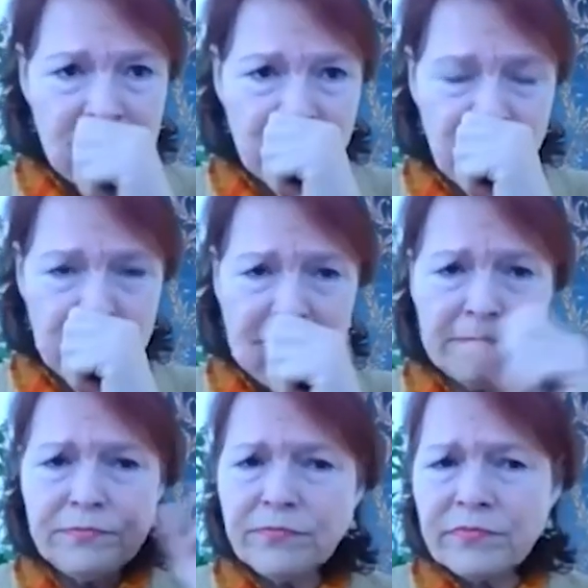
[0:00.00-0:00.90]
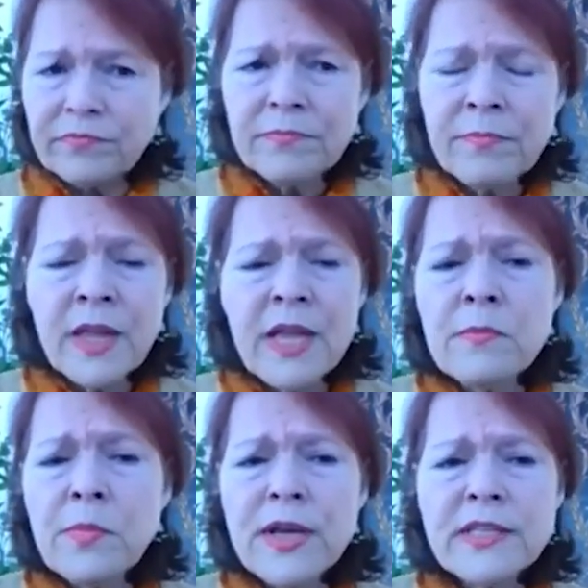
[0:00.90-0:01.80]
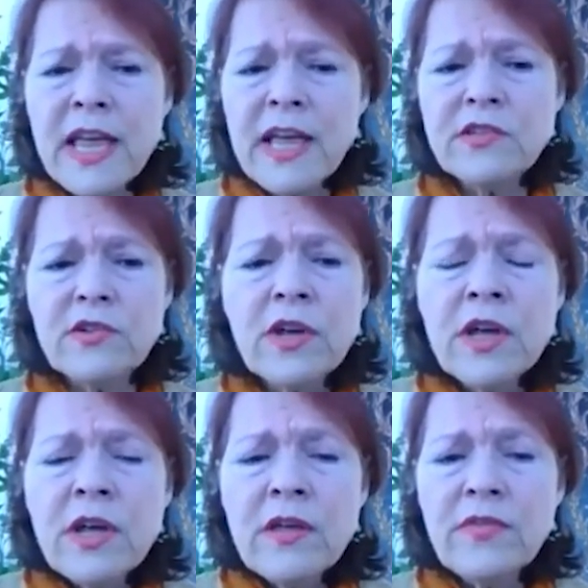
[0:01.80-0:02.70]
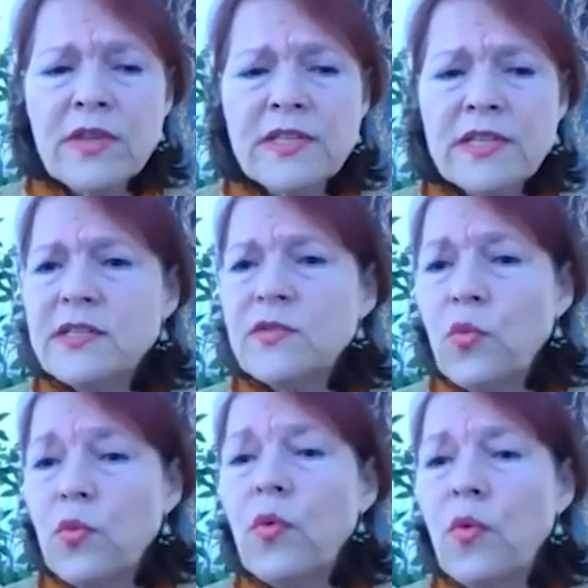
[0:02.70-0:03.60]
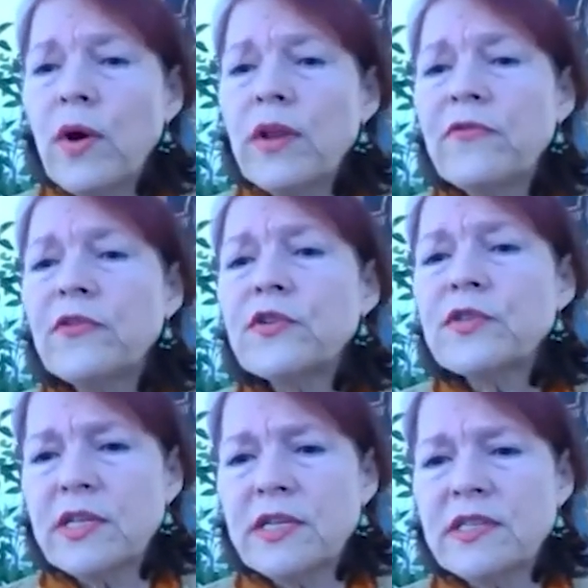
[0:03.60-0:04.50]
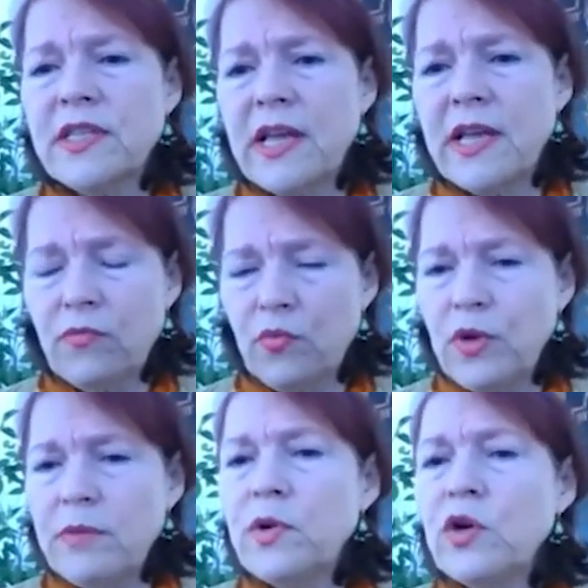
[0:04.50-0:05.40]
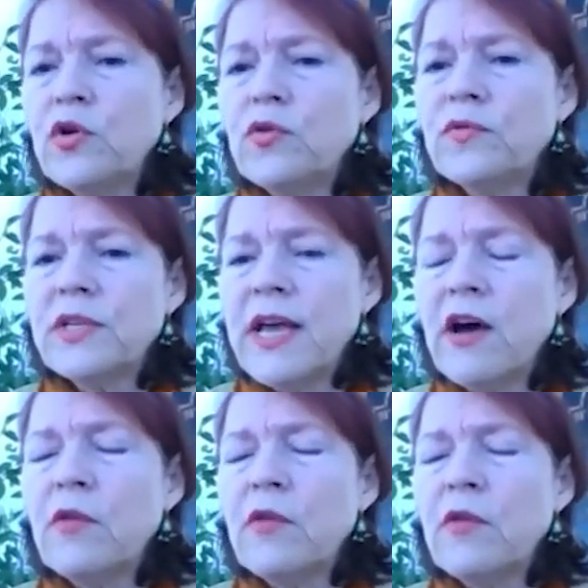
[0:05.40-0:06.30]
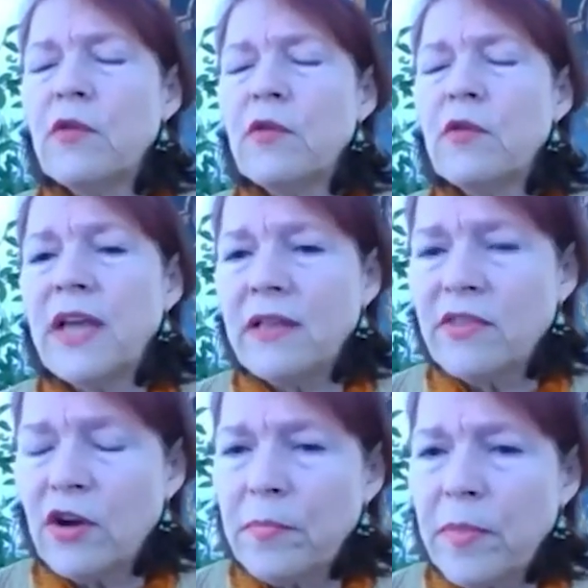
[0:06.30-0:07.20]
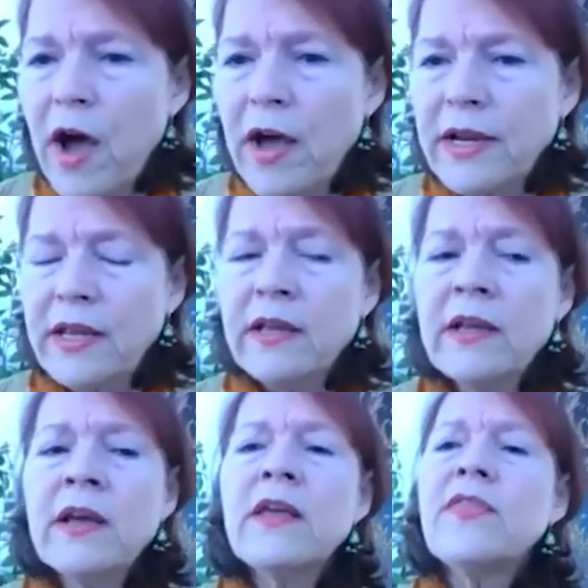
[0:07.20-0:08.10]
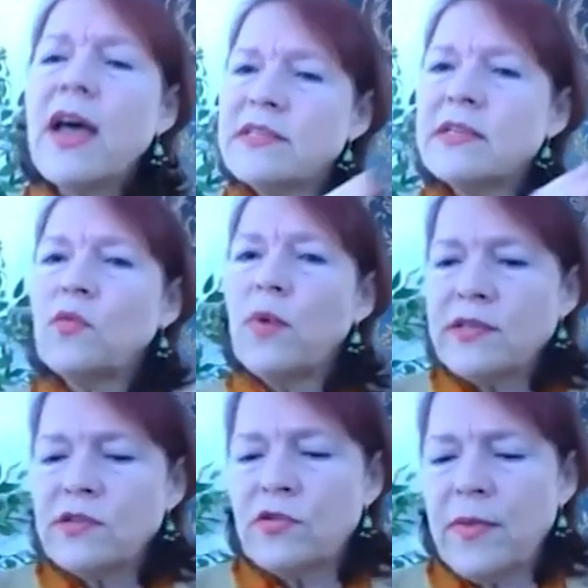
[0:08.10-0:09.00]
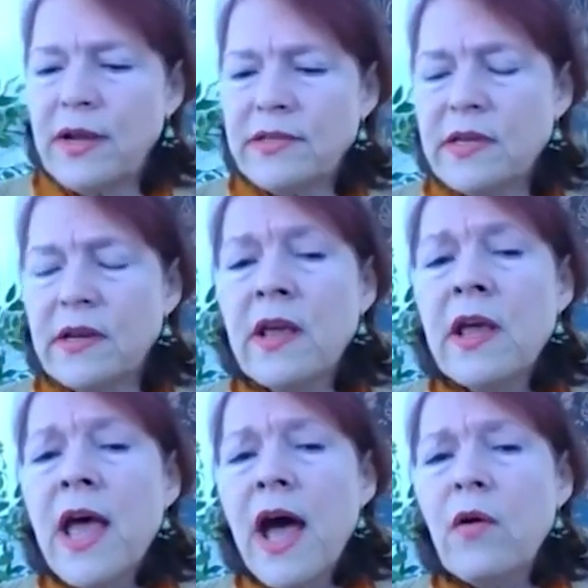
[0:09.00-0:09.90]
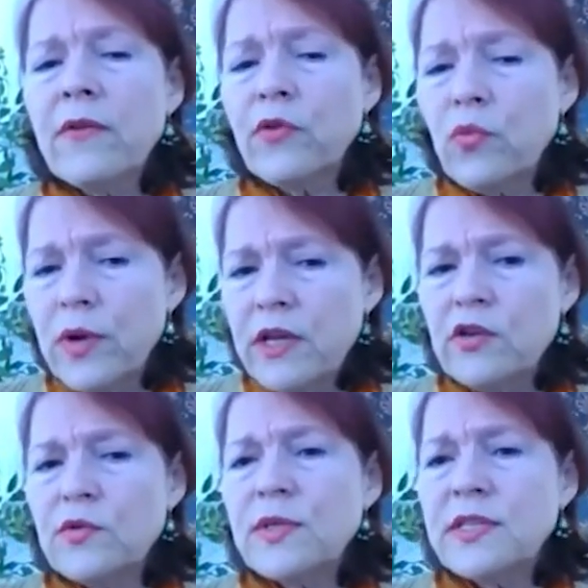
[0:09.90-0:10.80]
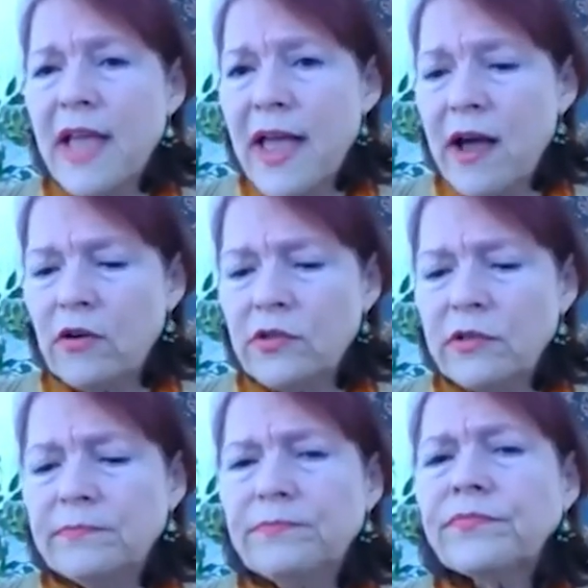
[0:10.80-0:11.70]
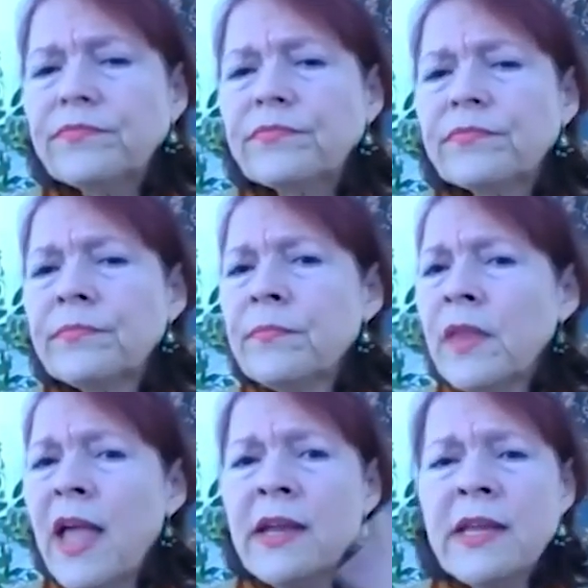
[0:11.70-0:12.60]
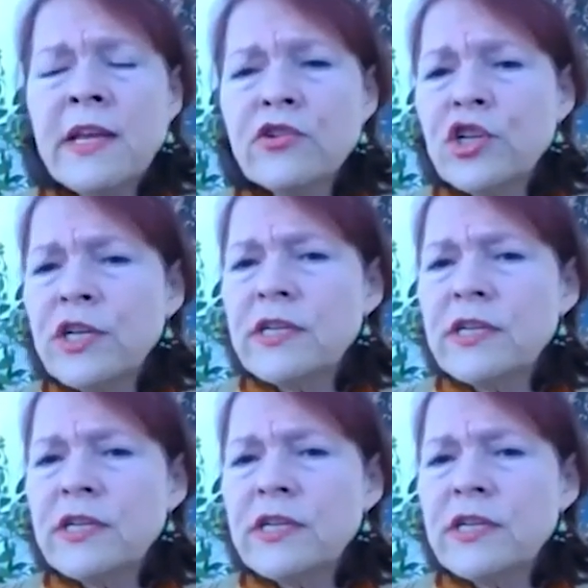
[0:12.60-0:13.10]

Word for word: excuse me, in breast cancer, this is one of the first things they remove to help alleviate their body. That's in Western medicine. However, we use sound. And here she